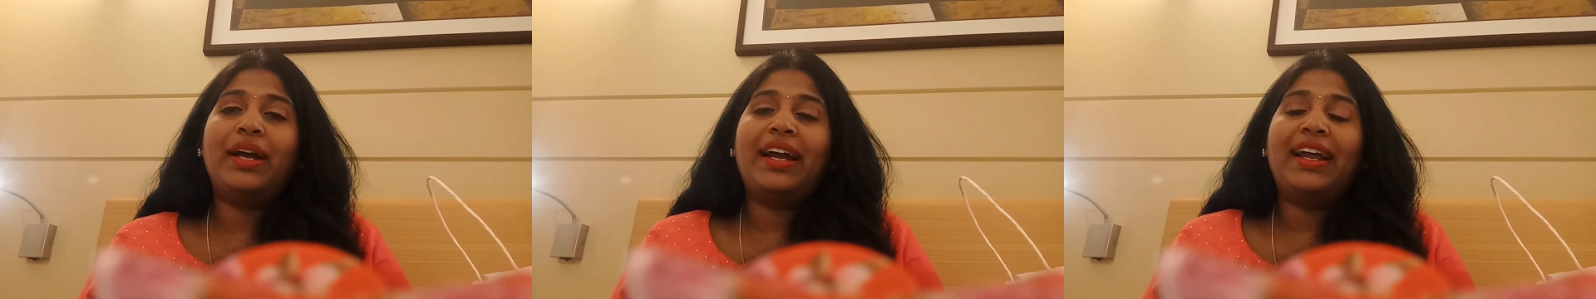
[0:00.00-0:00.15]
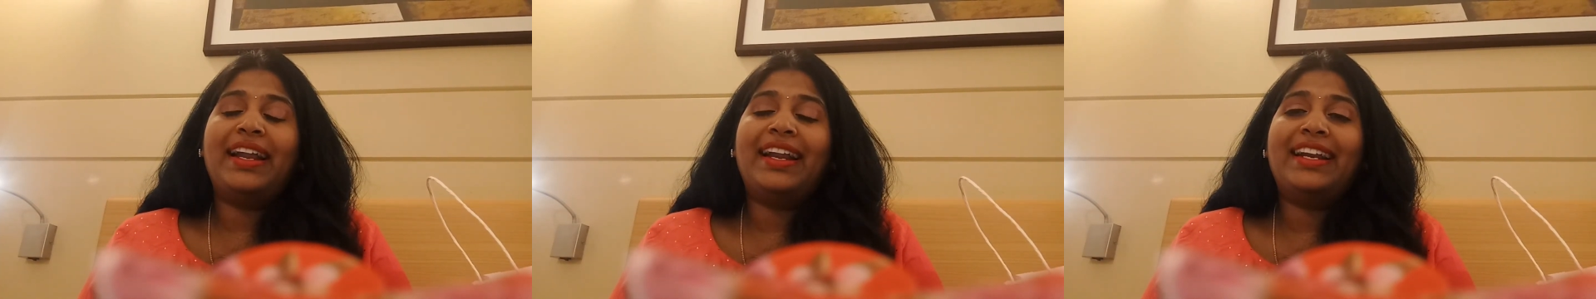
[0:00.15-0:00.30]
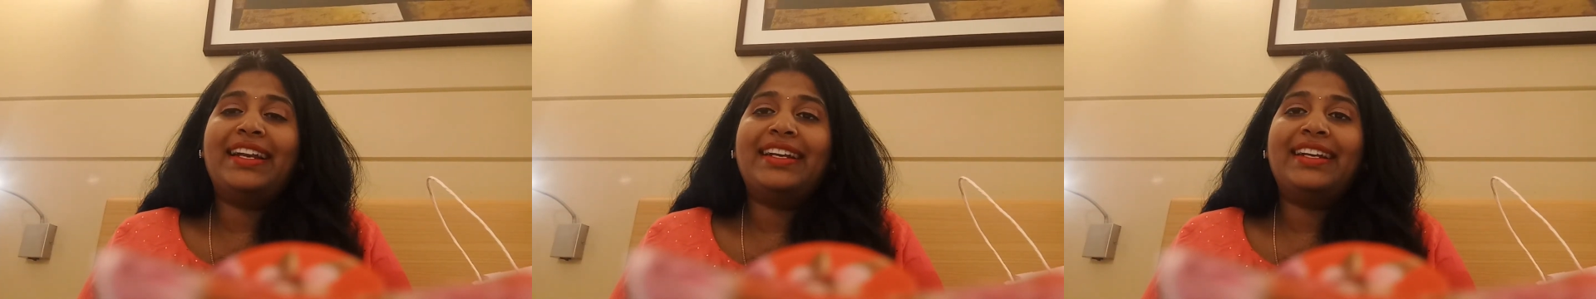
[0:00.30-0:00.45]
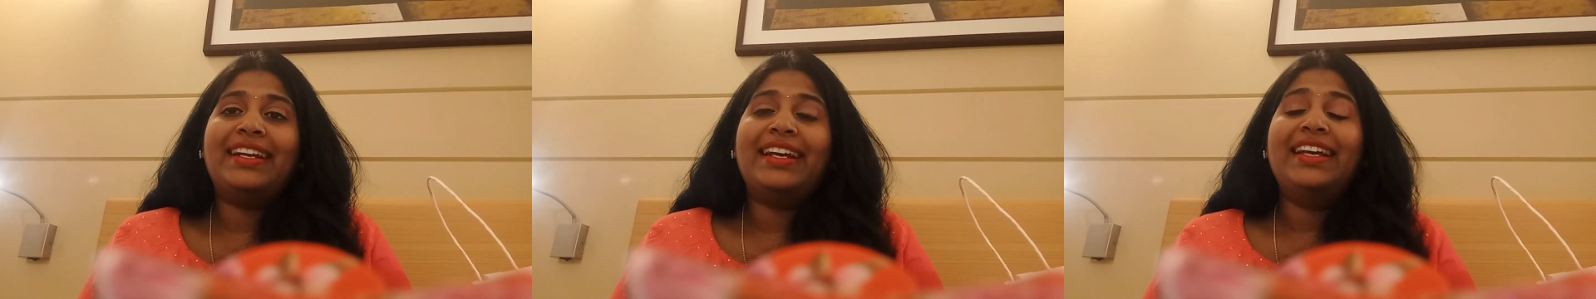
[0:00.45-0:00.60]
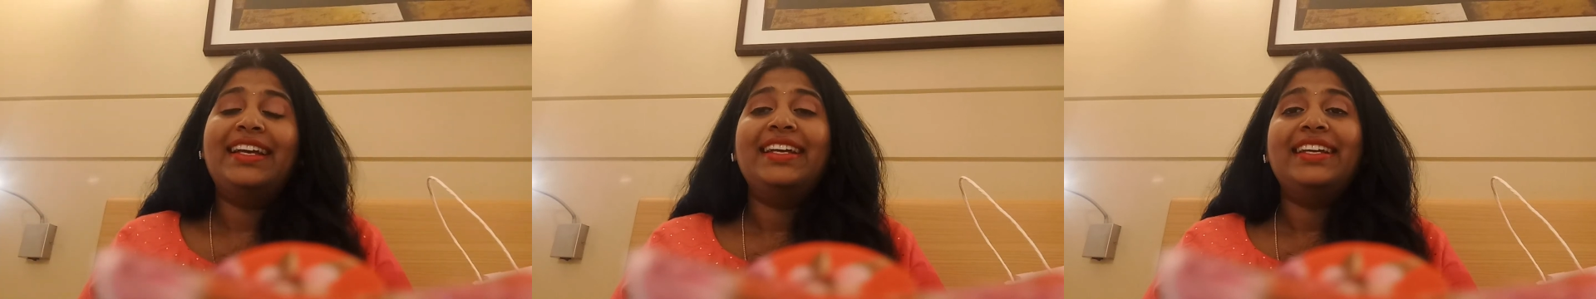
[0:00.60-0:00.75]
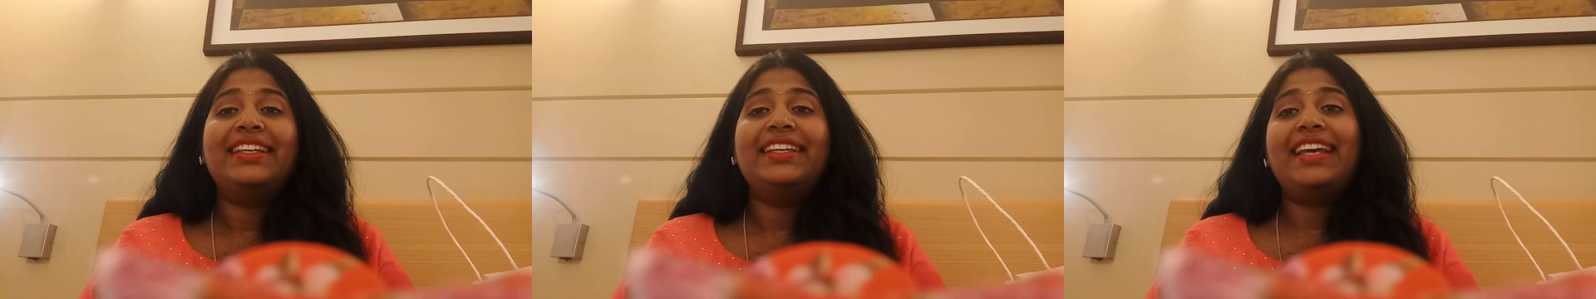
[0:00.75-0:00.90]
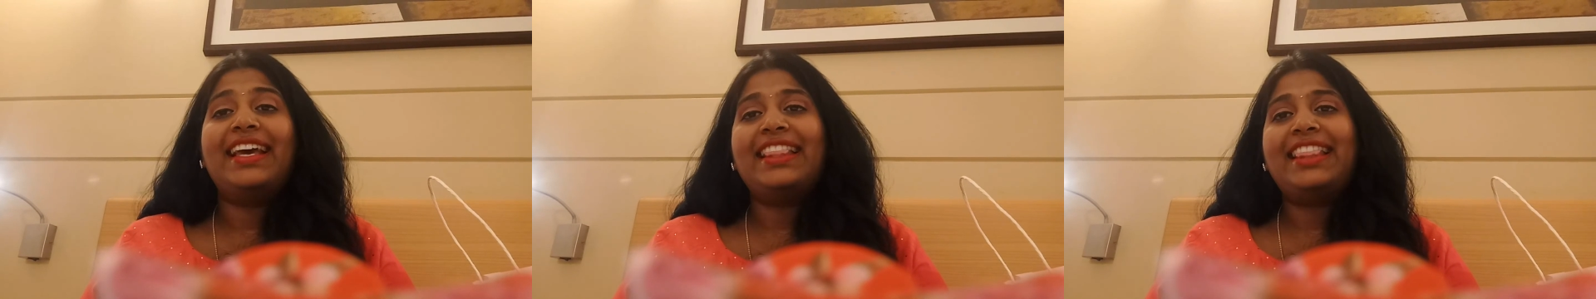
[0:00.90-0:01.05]
And
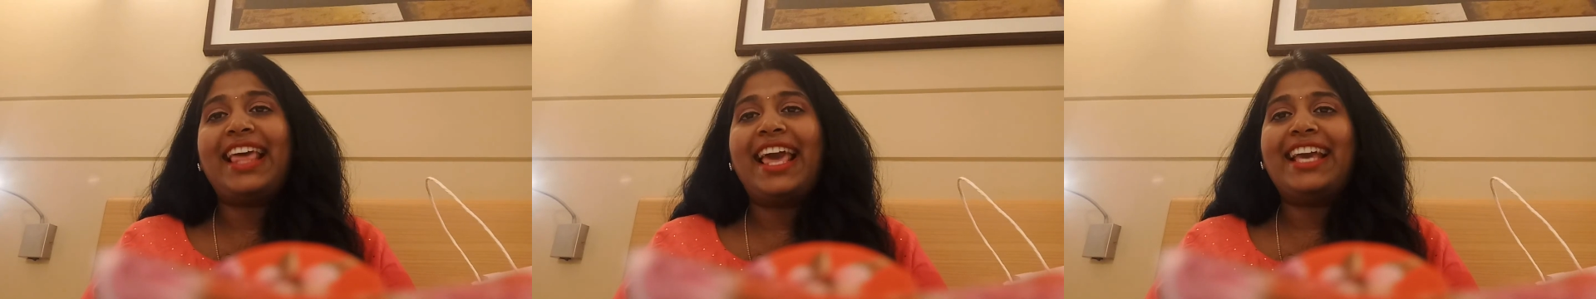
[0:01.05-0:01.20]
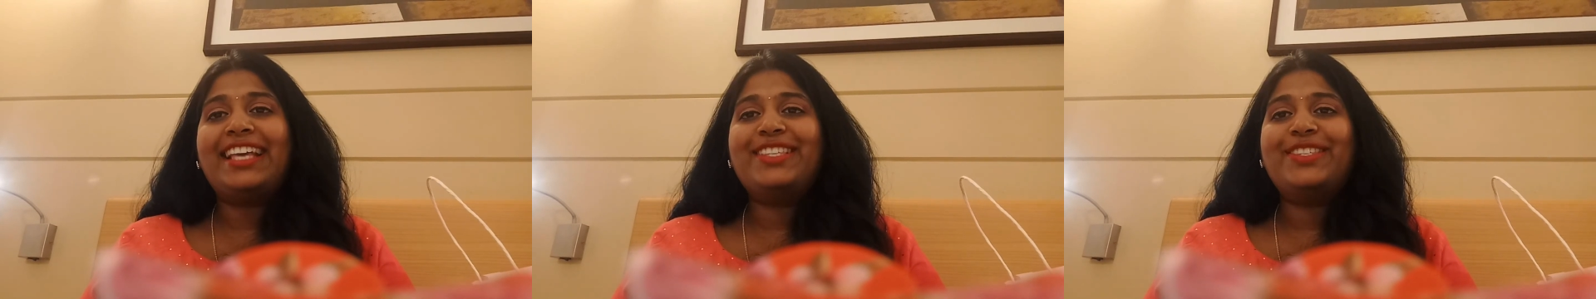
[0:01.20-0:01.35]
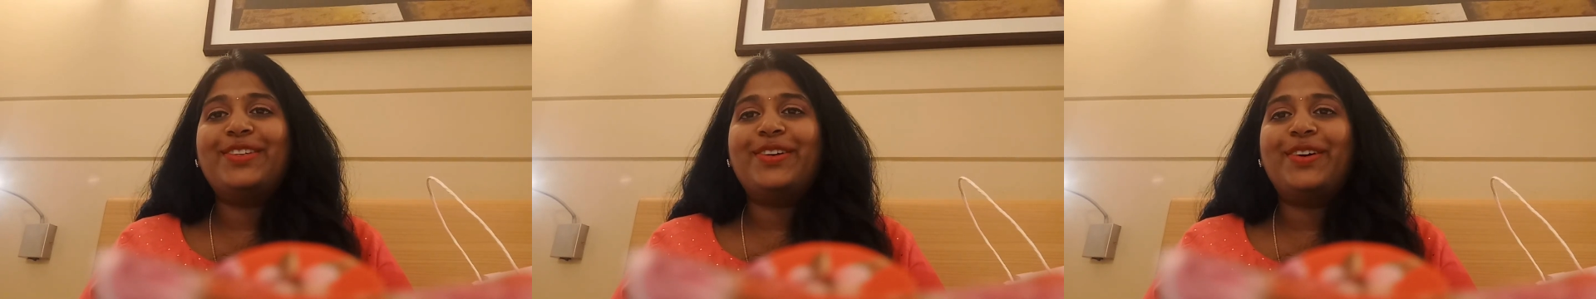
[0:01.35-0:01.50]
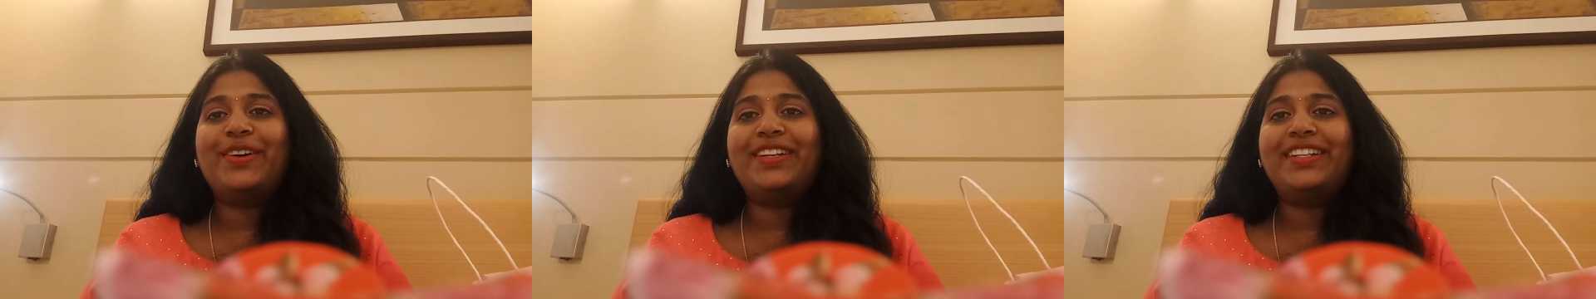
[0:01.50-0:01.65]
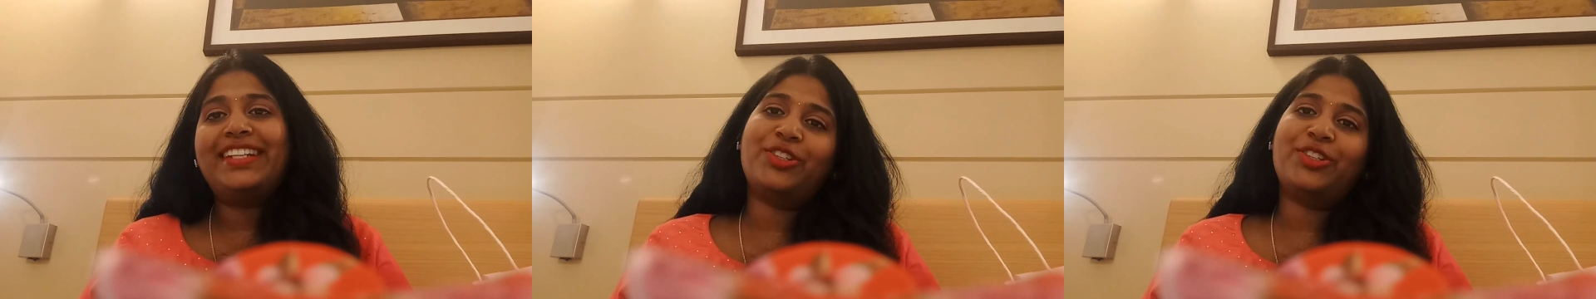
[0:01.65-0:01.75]
yeah, thanks all.